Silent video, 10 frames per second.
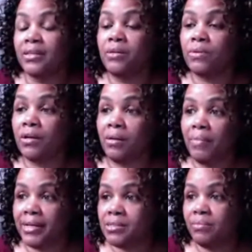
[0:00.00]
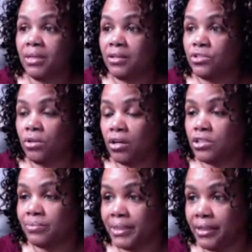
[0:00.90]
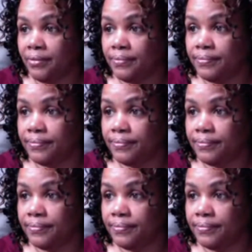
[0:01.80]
Then you want to come back to me because you lost your money.